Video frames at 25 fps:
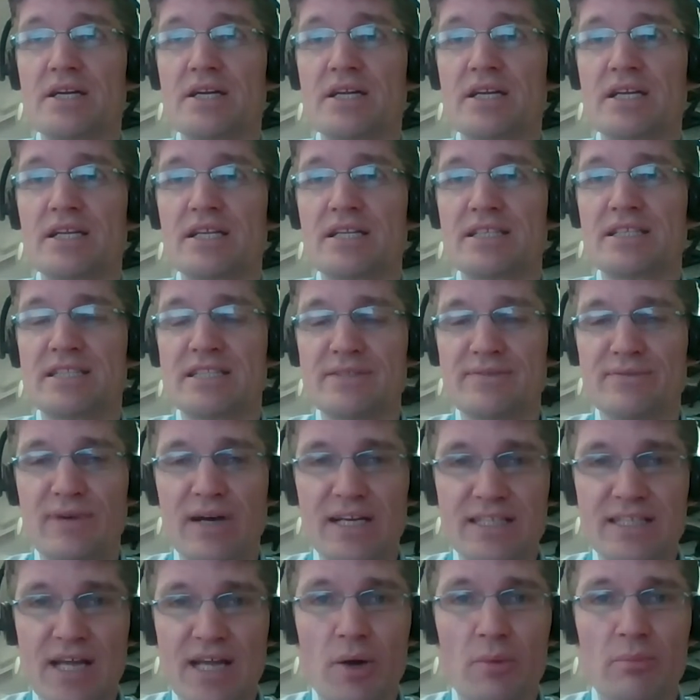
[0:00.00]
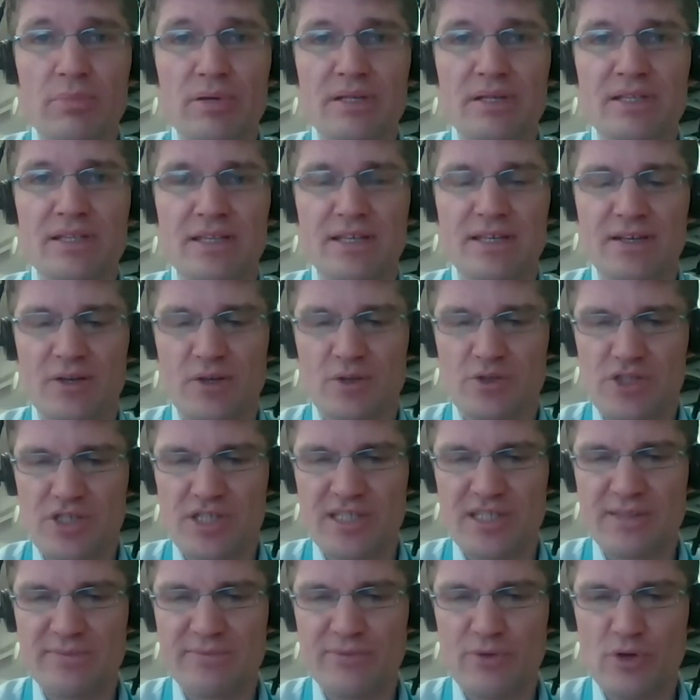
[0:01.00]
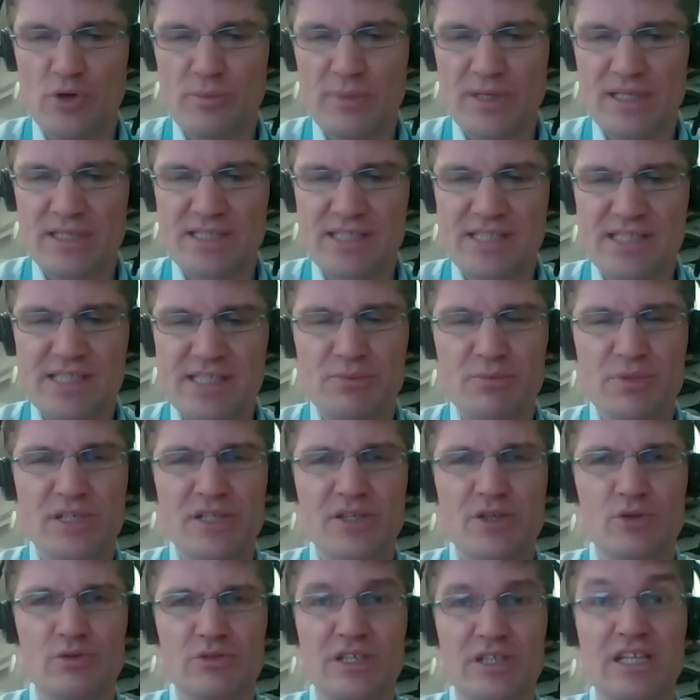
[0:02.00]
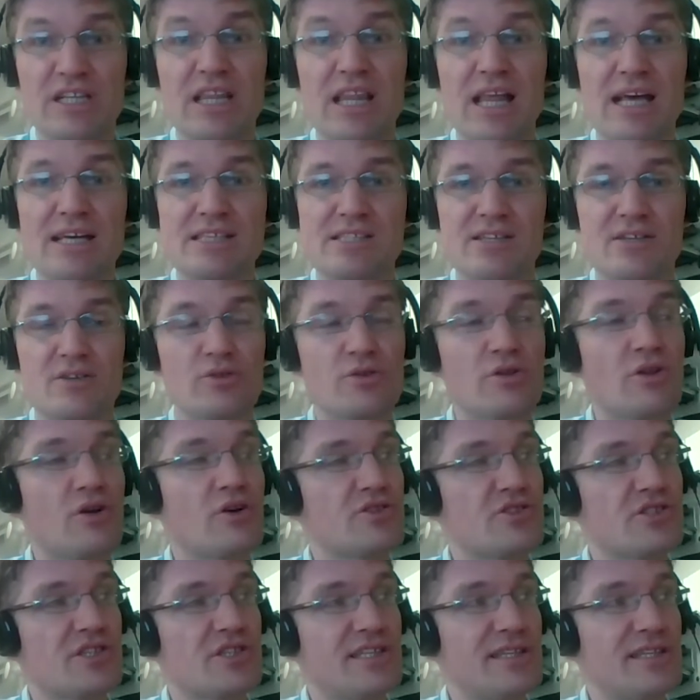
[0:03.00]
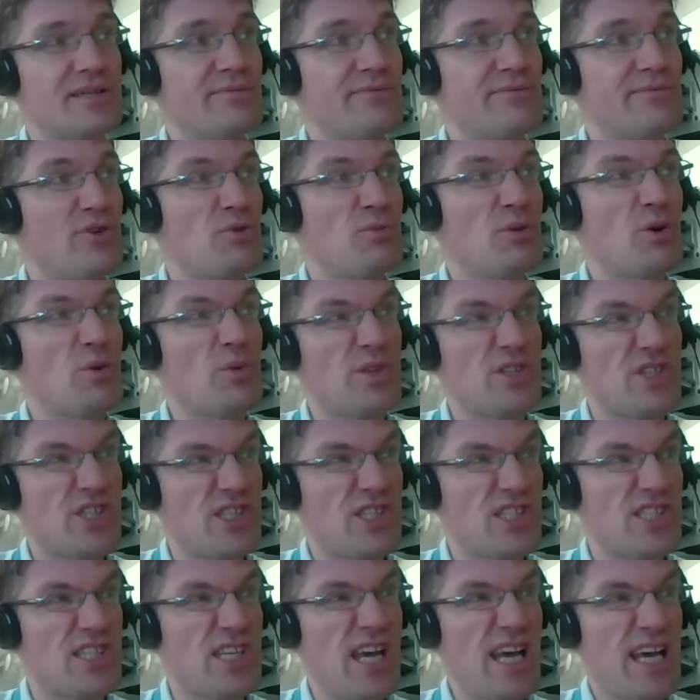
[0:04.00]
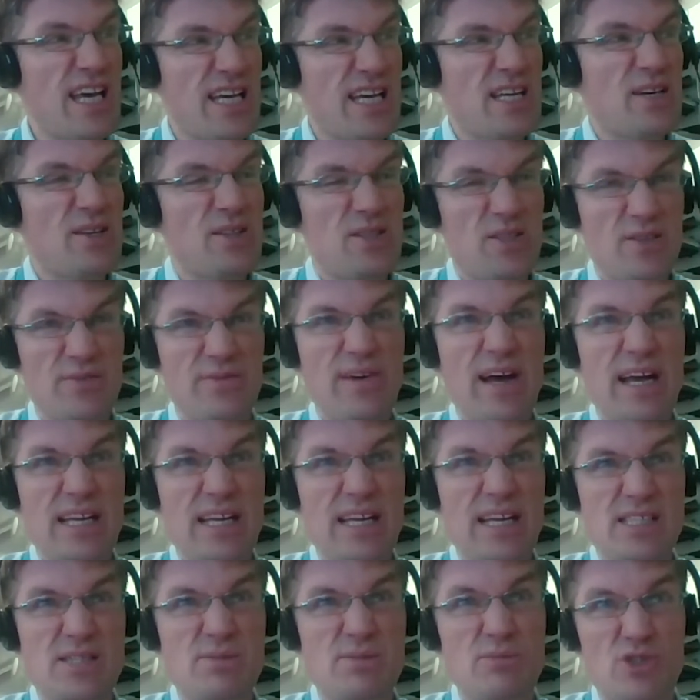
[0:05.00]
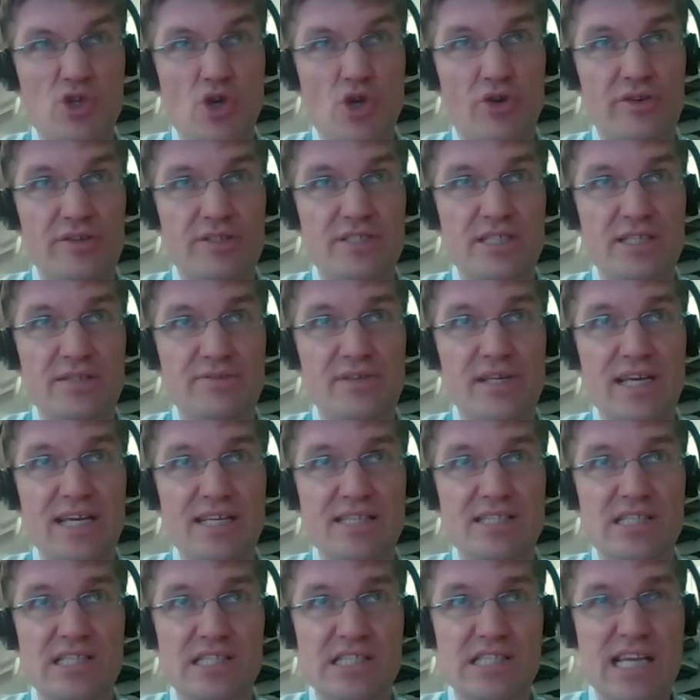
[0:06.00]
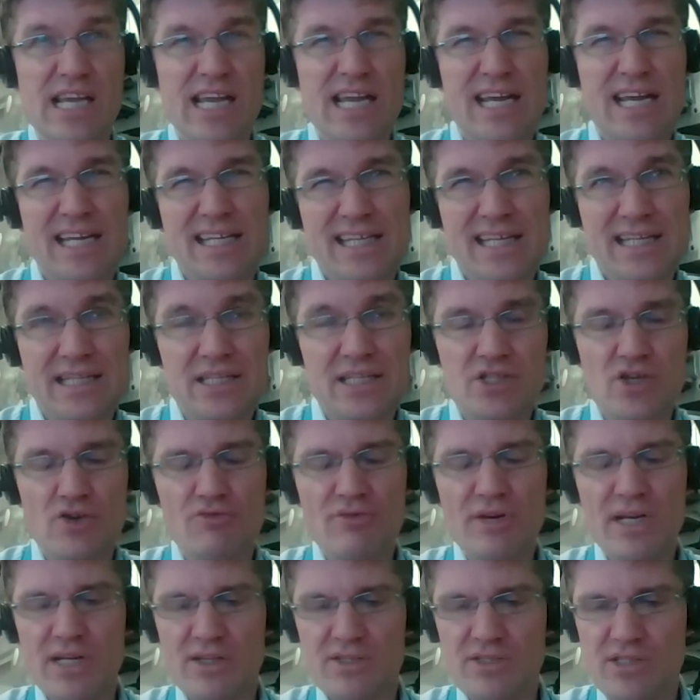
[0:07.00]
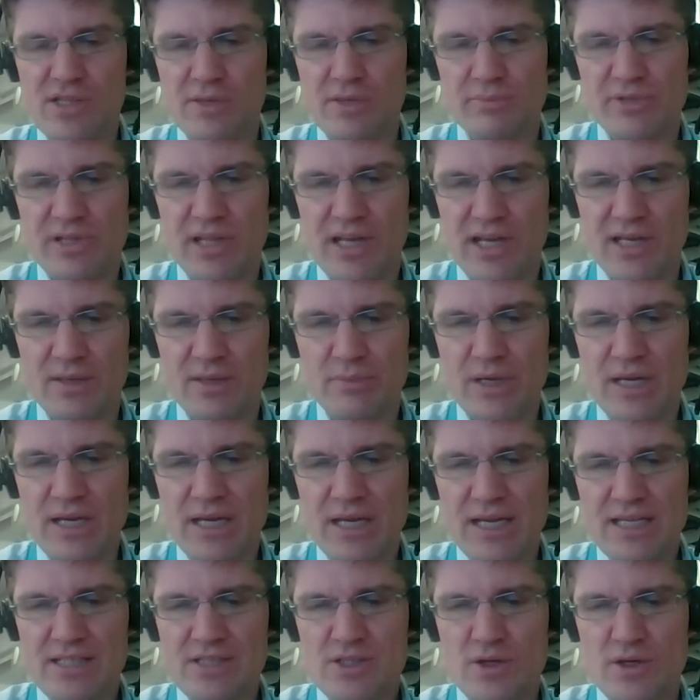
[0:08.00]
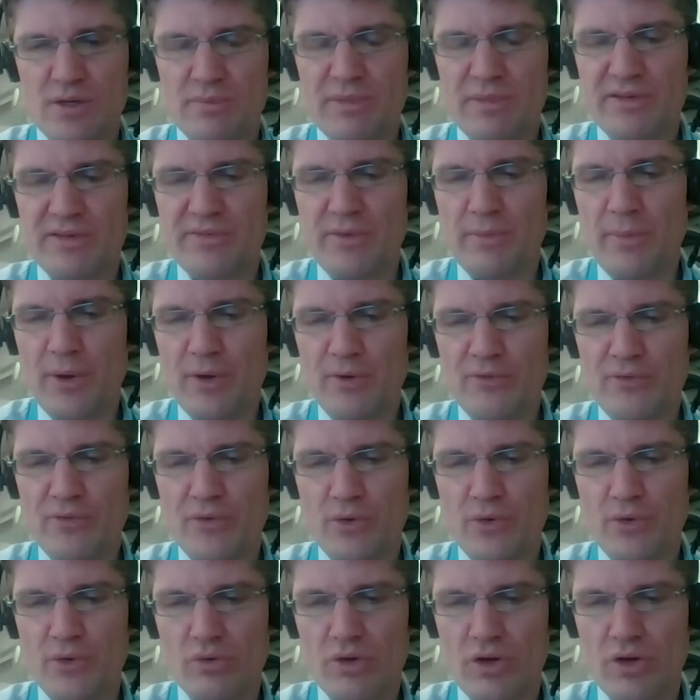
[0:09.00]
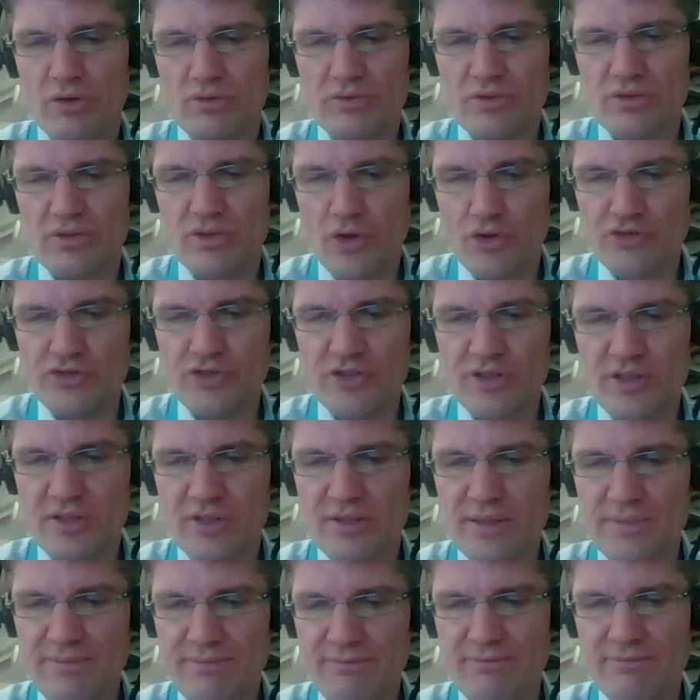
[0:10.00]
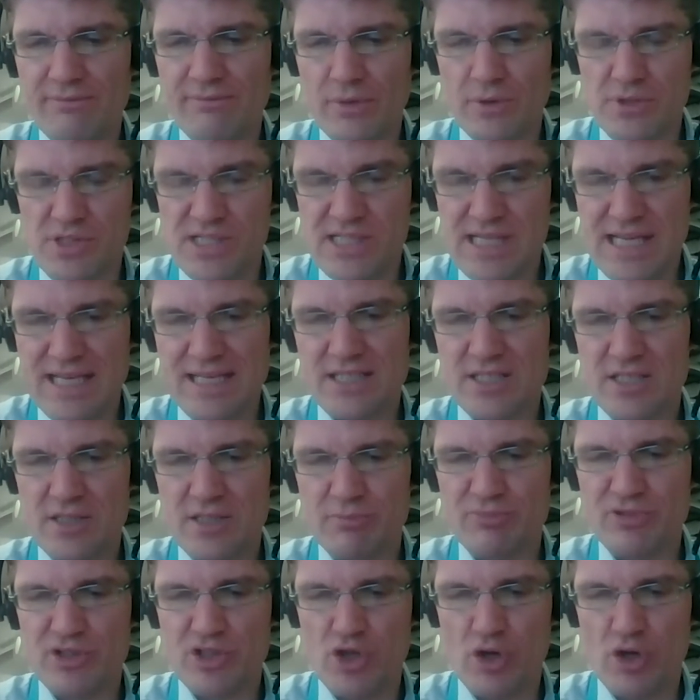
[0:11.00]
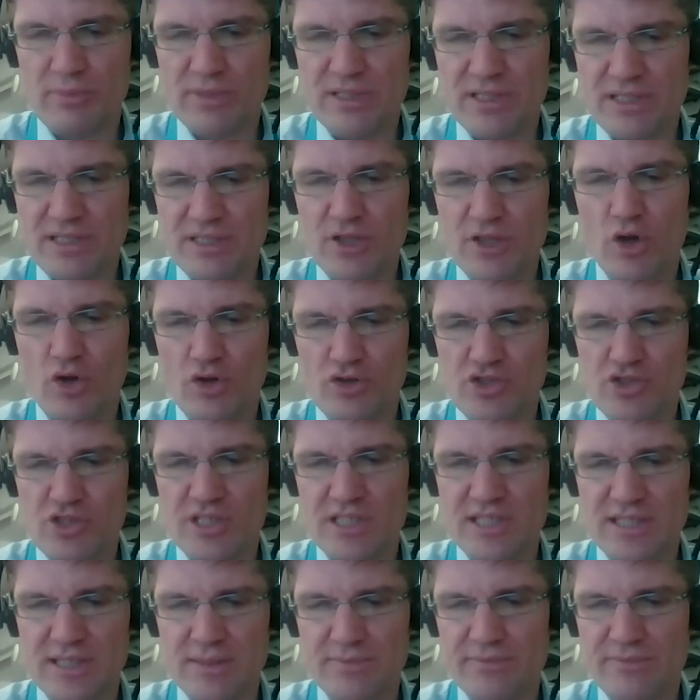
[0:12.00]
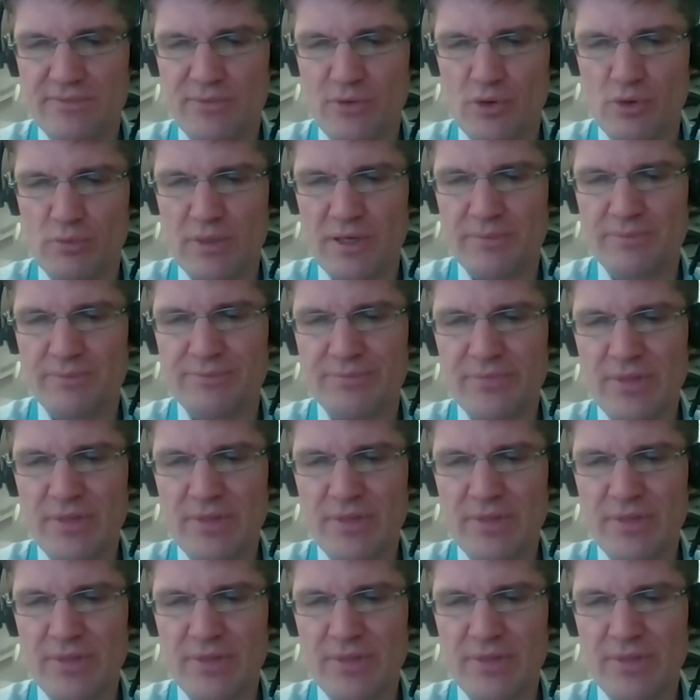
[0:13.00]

divide up the Hodgkin lymphoma into something called classical Hodgkin lymphoma, which is the vast majority of cases, and then there's a rare subtype. It's got a bit of a mouthful called nodular lymphocyte predominant Hodgkin lymphoma.